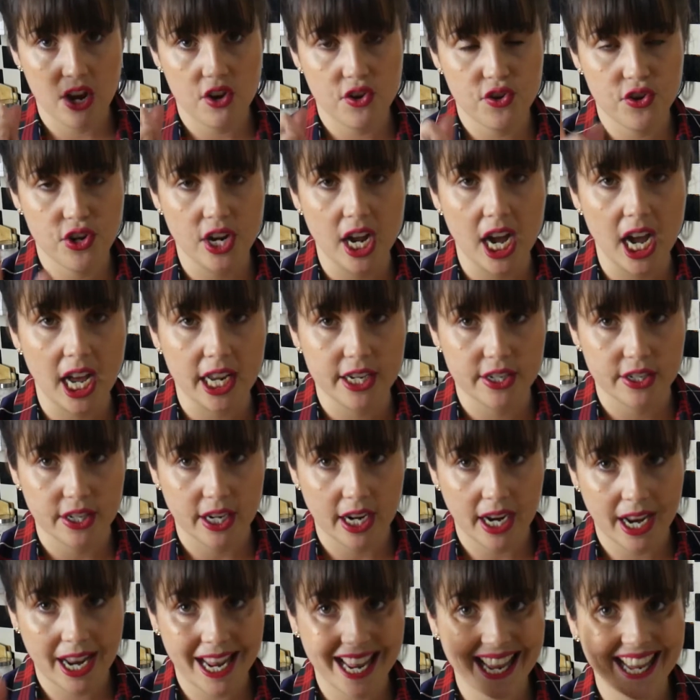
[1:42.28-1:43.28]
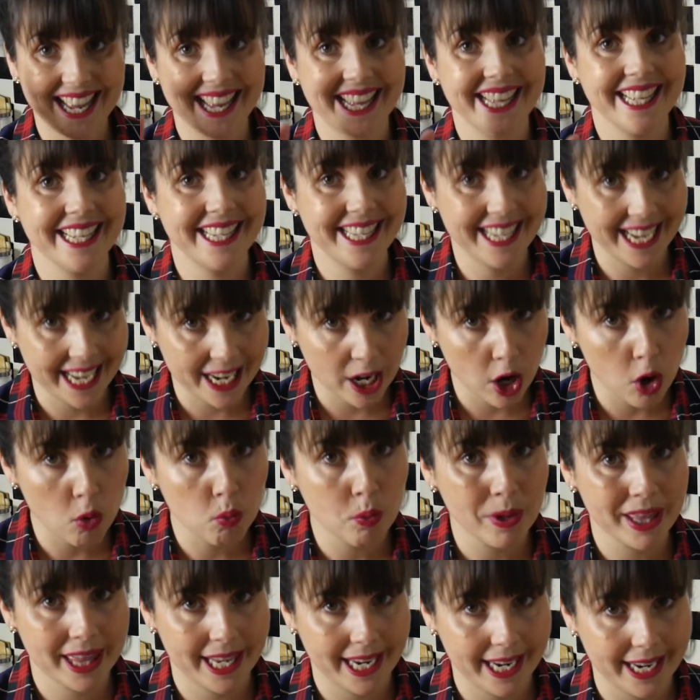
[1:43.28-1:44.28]
None. Get
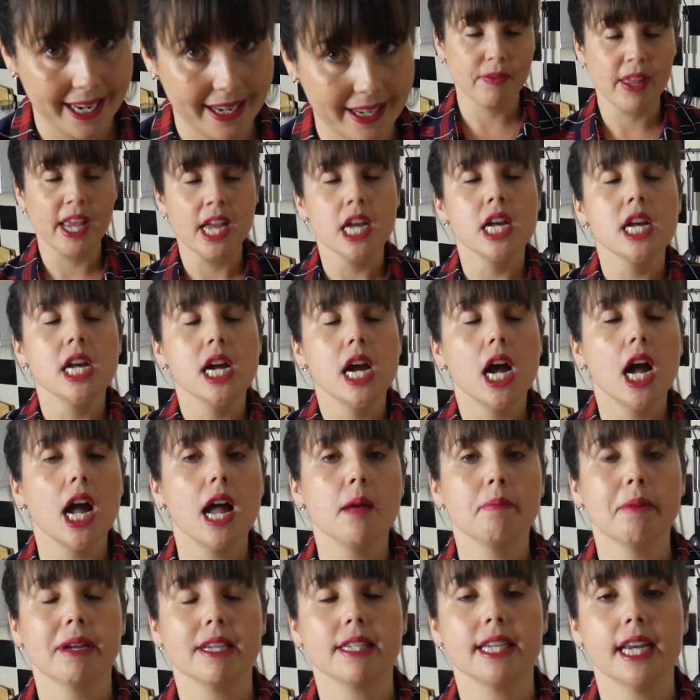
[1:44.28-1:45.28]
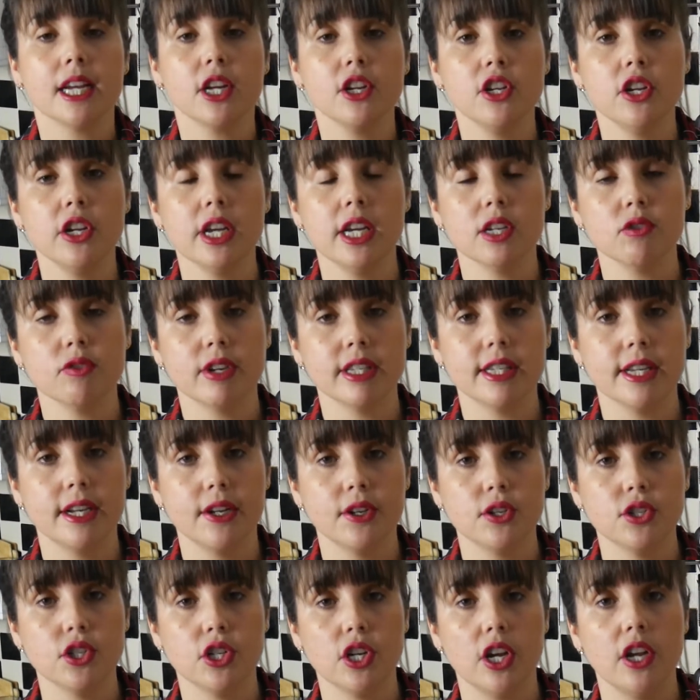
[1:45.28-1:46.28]
on with it. My second New Year's
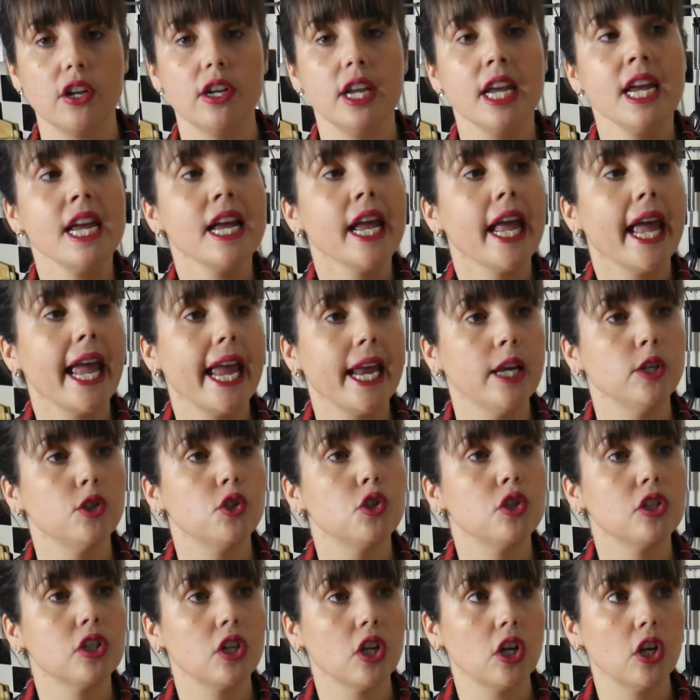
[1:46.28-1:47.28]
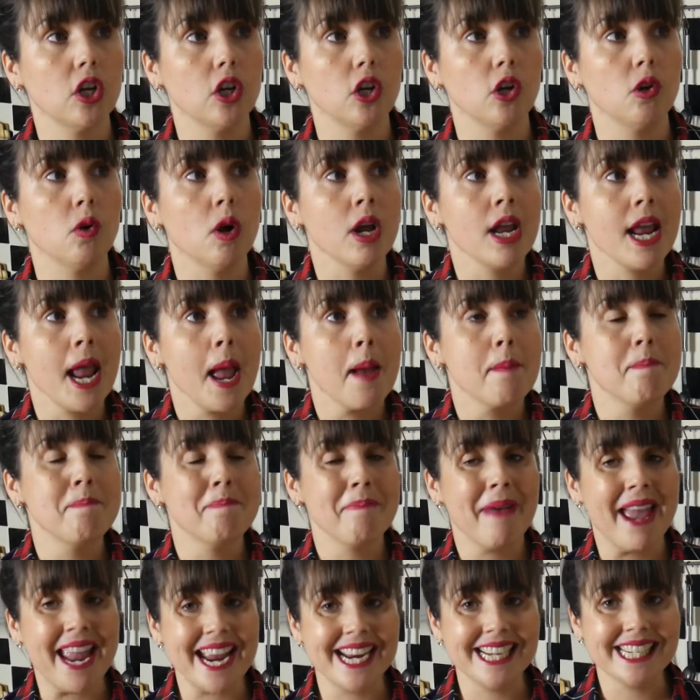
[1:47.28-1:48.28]
resolution is to
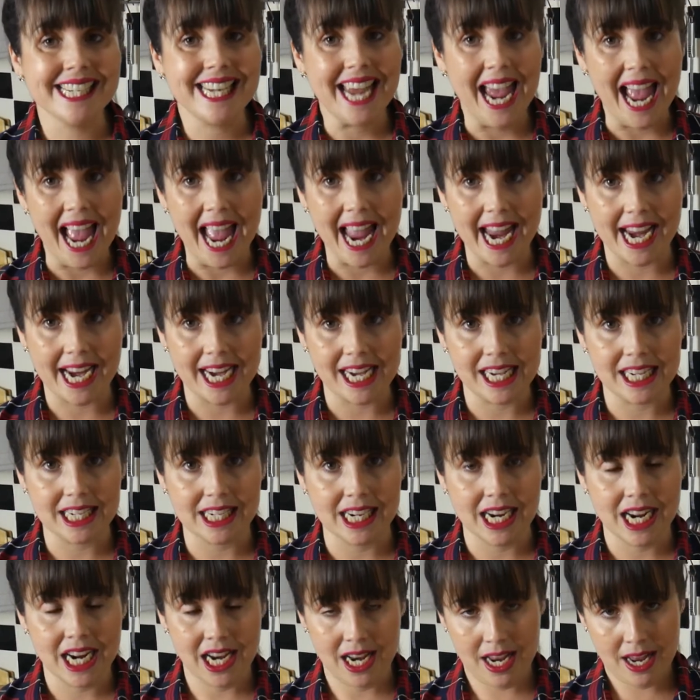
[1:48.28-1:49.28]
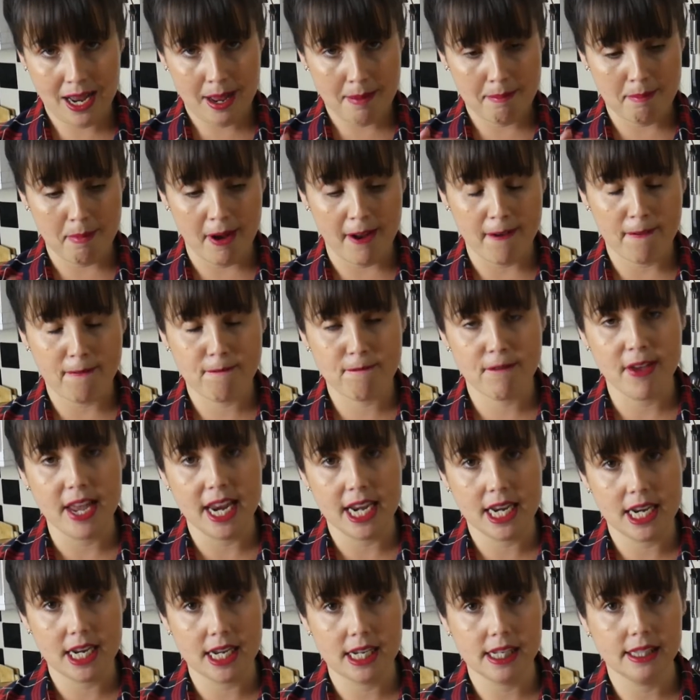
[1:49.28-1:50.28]
maintain my
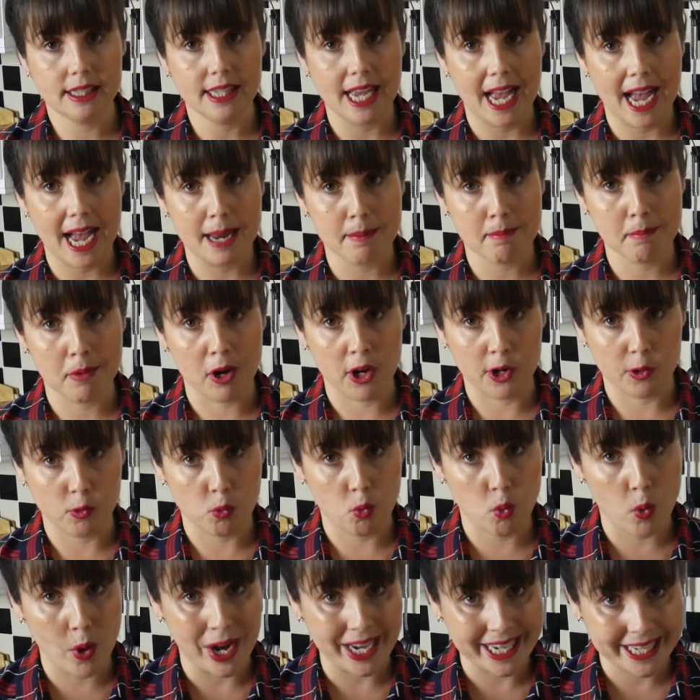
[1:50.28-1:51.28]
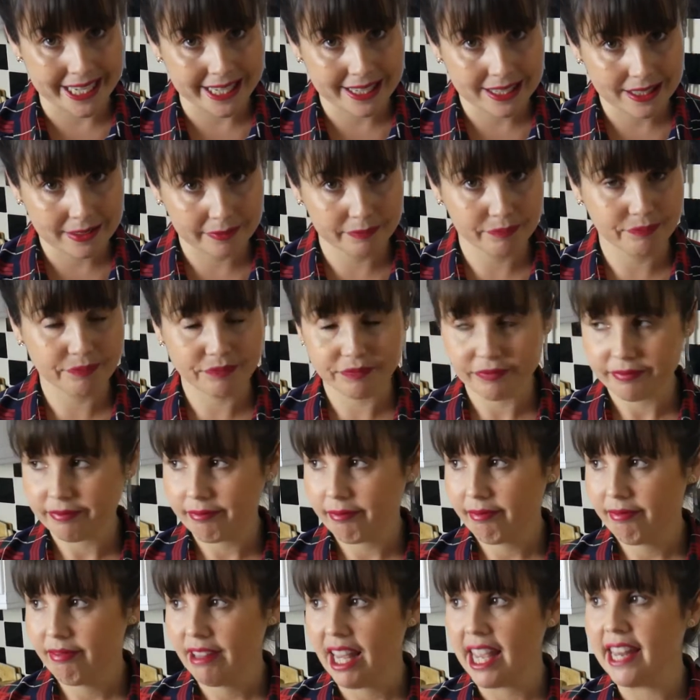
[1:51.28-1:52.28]
fitness and my weight.
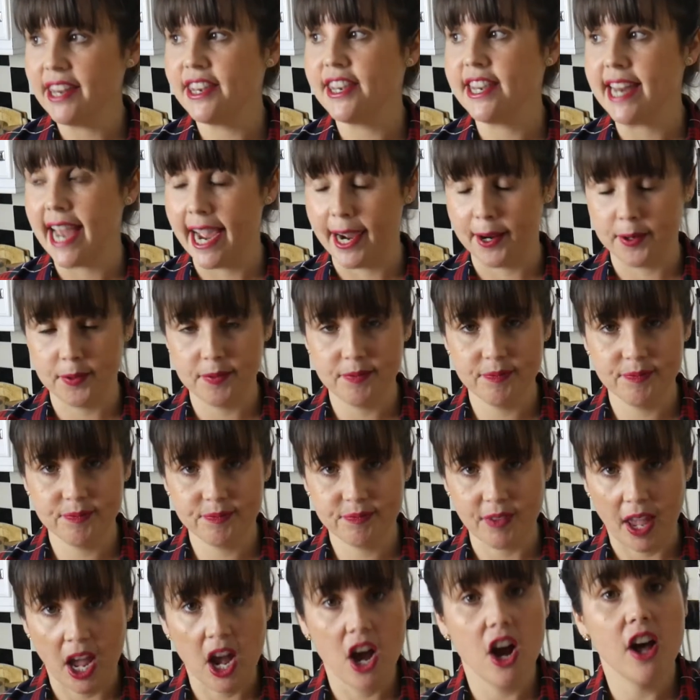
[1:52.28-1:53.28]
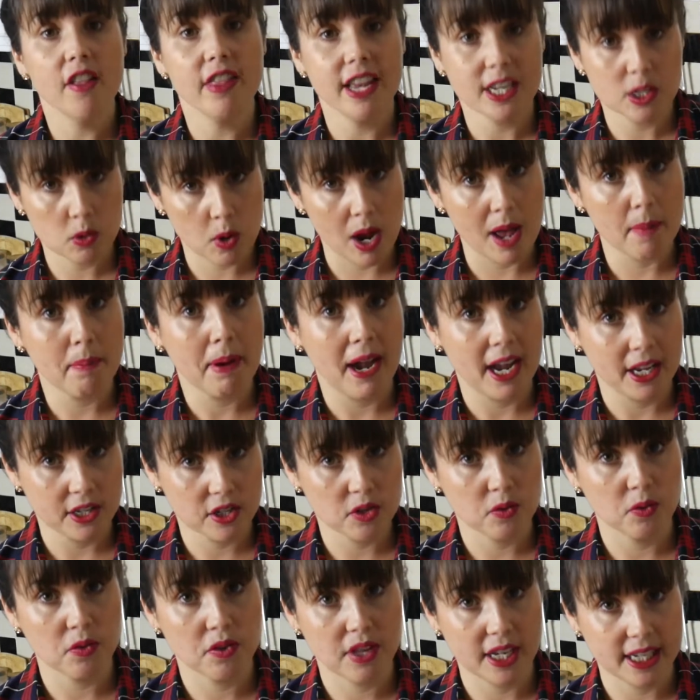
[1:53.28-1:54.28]
Now, that's quite a
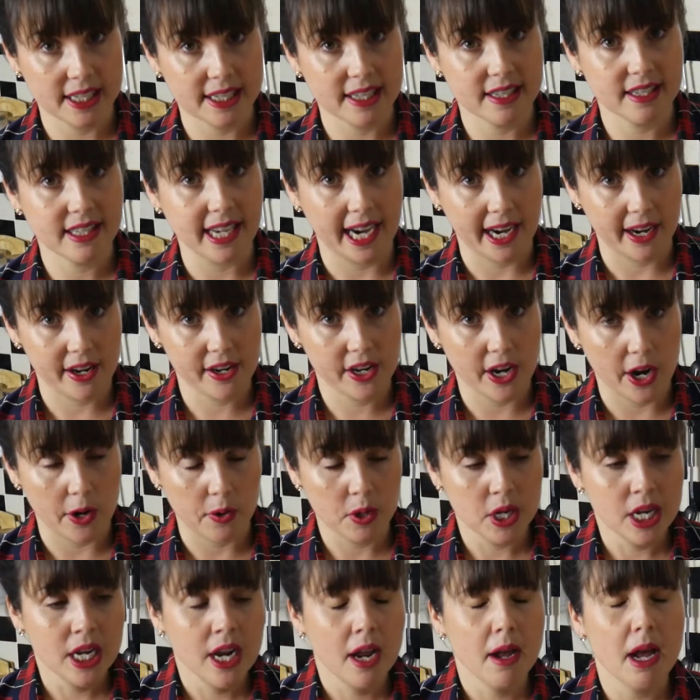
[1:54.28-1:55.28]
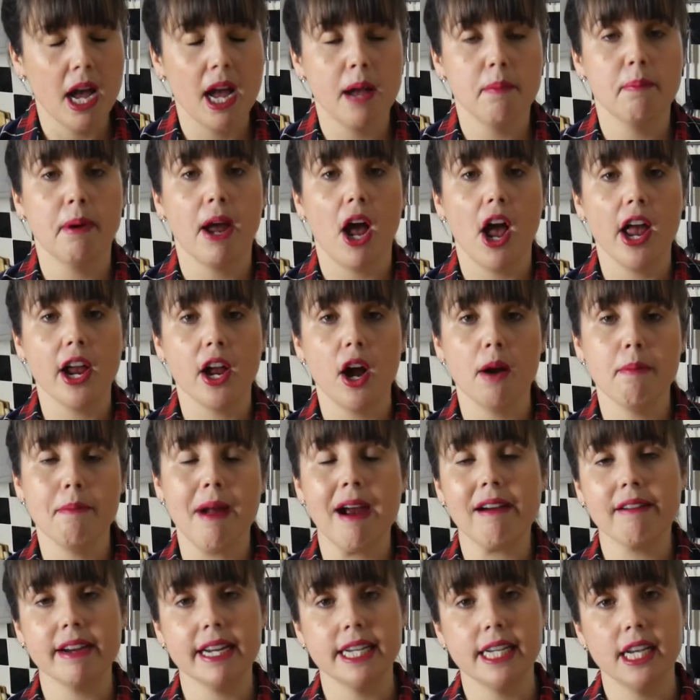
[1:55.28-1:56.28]
personal thing to say, I know, but I got
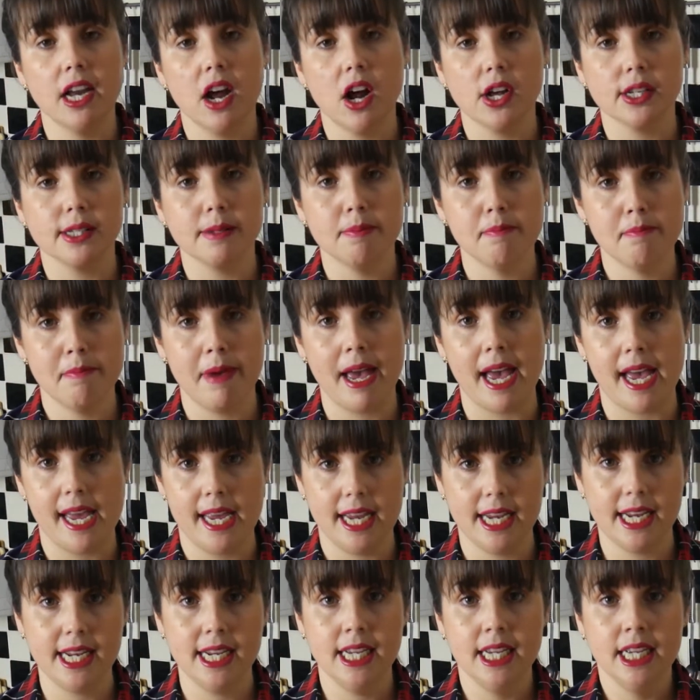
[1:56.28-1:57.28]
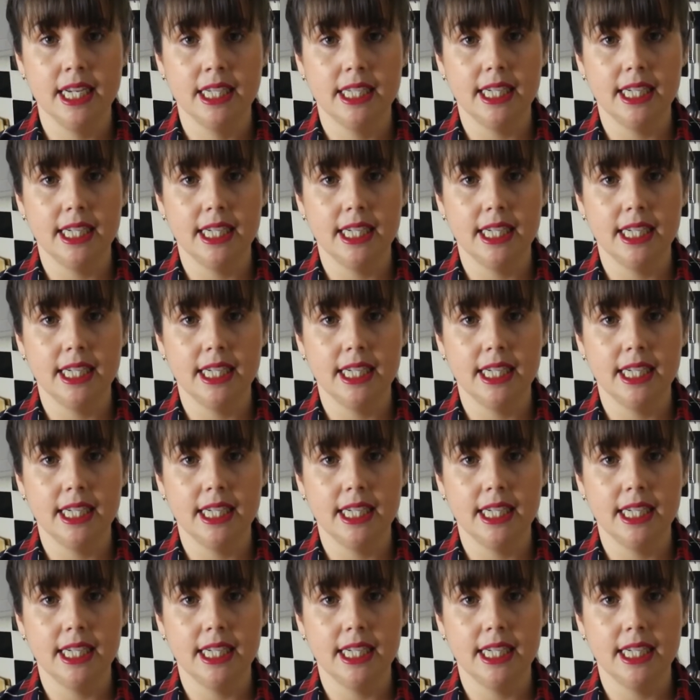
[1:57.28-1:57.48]
married last May.